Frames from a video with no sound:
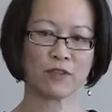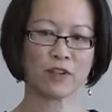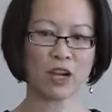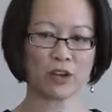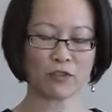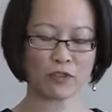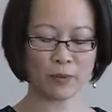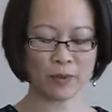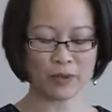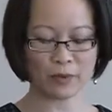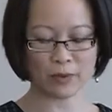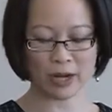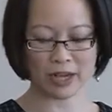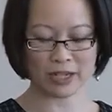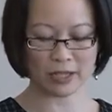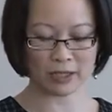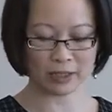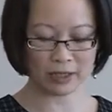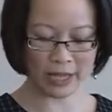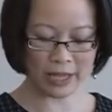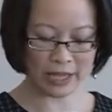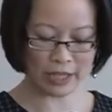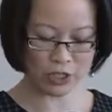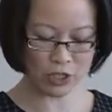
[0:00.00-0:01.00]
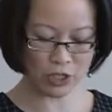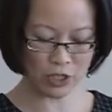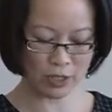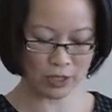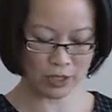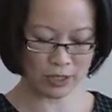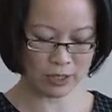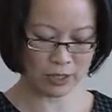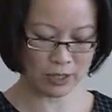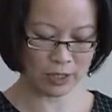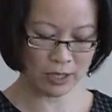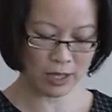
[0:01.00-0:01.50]
government
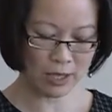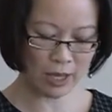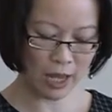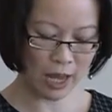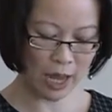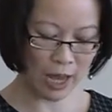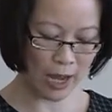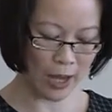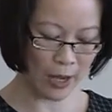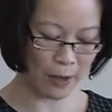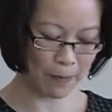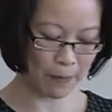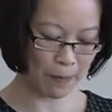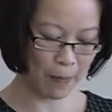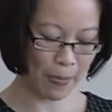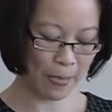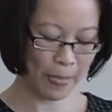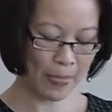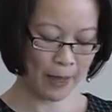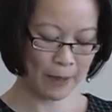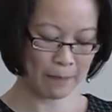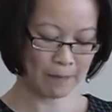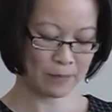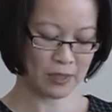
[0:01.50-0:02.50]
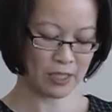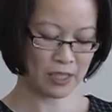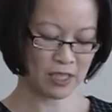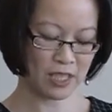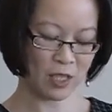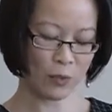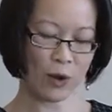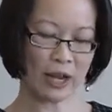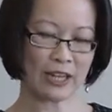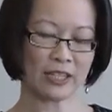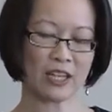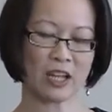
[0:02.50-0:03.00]
regulations,
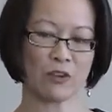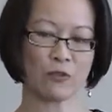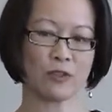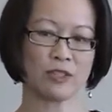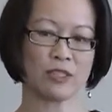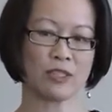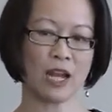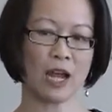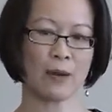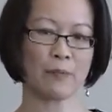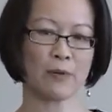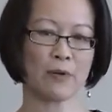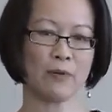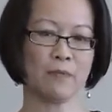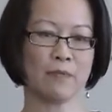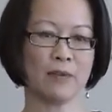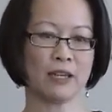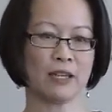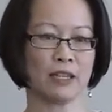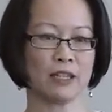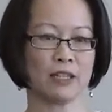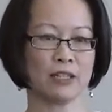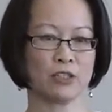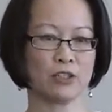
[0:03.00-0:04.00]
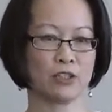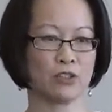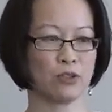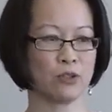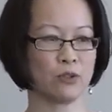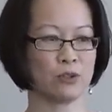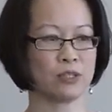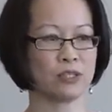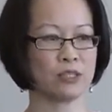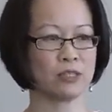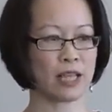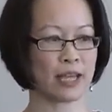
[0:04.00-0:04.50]
CYDF was not permitted to
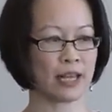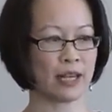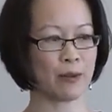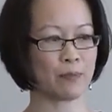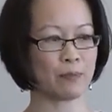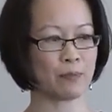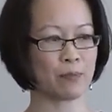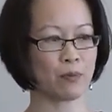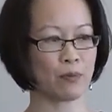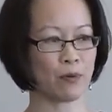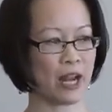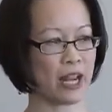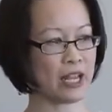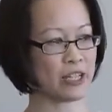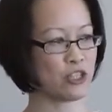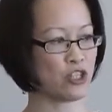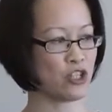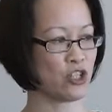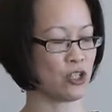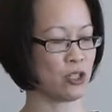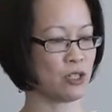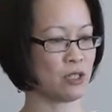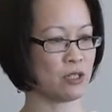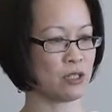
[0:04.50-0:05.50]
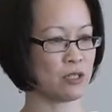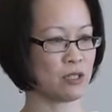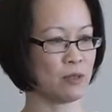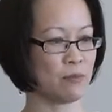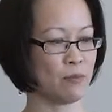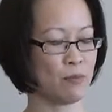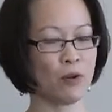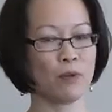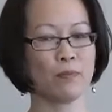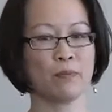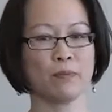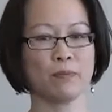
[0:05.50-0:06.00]
set up branches,
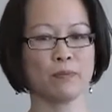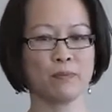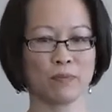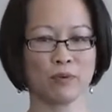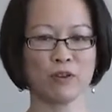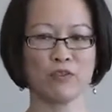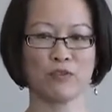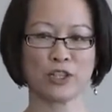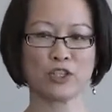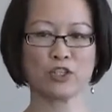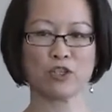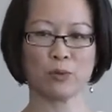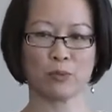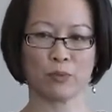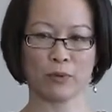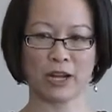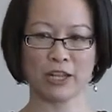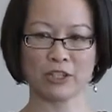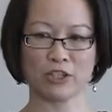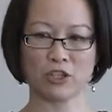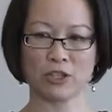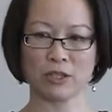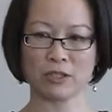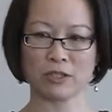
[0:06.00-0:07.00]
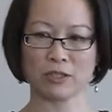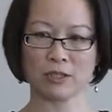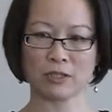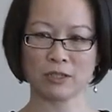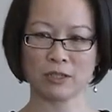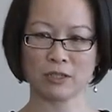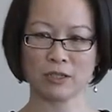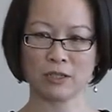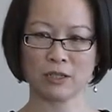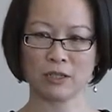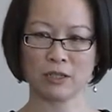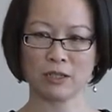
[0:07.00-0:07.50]
provincial branches.
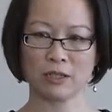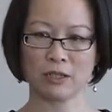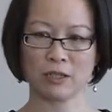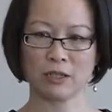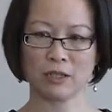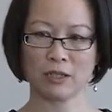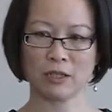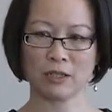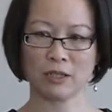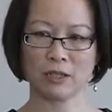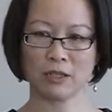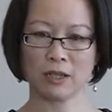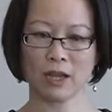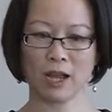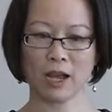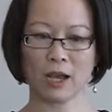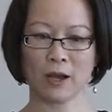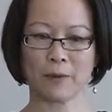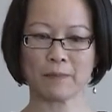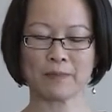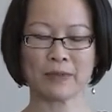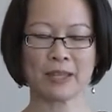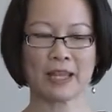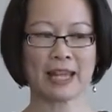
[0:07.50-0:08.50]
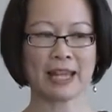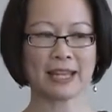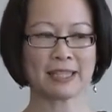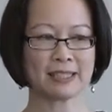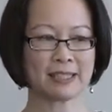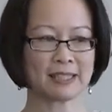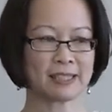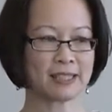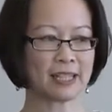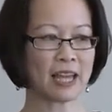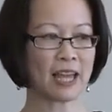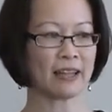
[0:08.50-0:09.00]

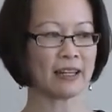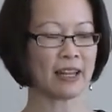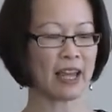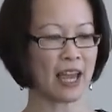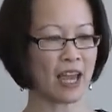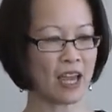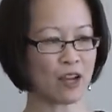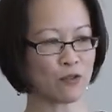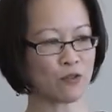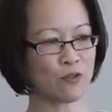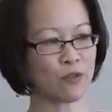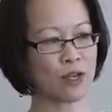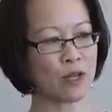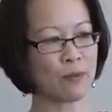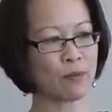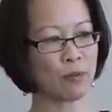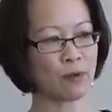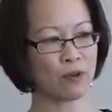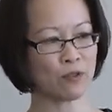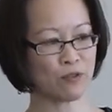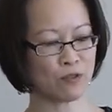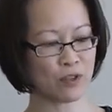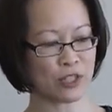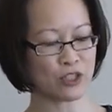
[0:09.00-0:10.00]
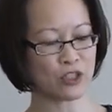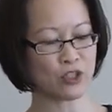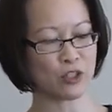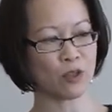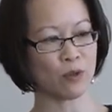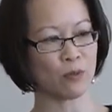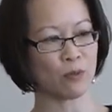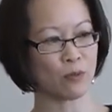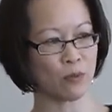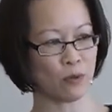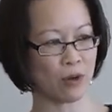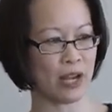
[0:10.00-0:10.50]
Instead, every provincial
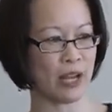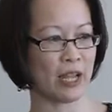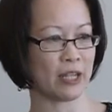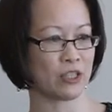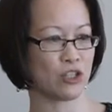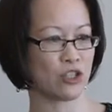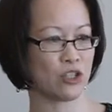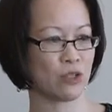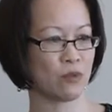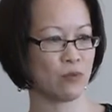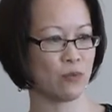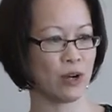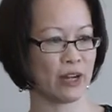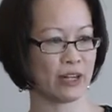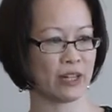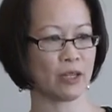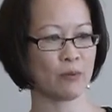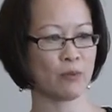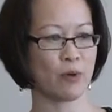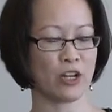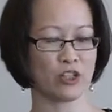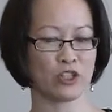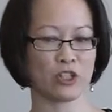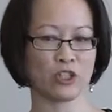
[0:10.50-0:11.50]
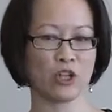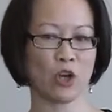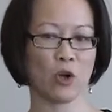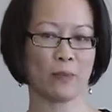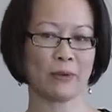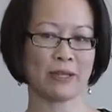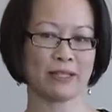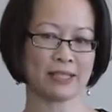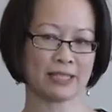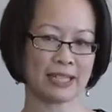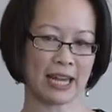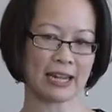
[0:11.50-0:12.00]
branch running Project Hope
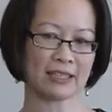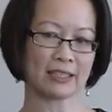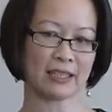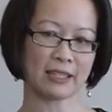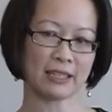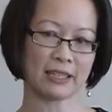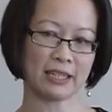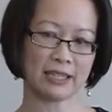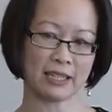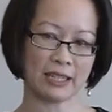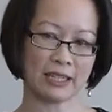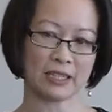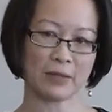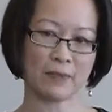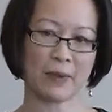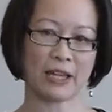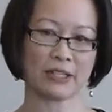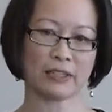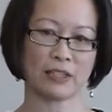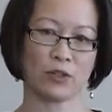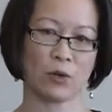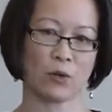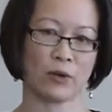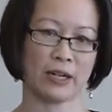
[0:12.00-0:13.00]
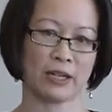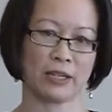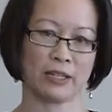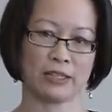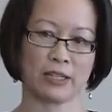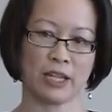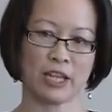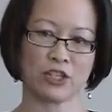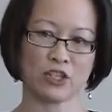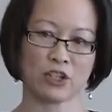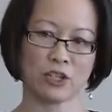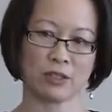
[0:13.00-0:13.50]
is technically an independent
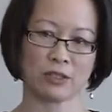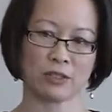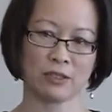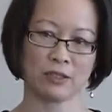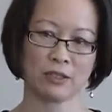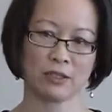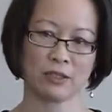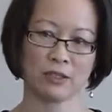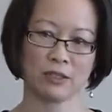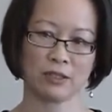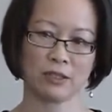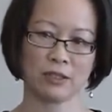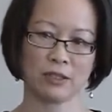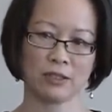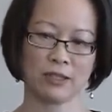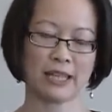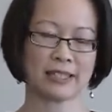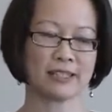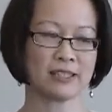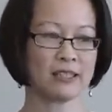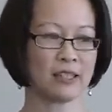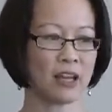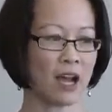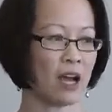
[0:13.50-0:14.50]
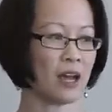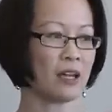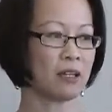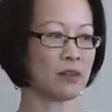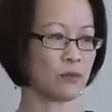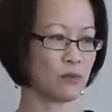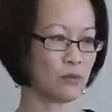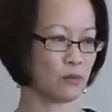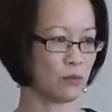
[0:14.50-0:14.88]
organization that's not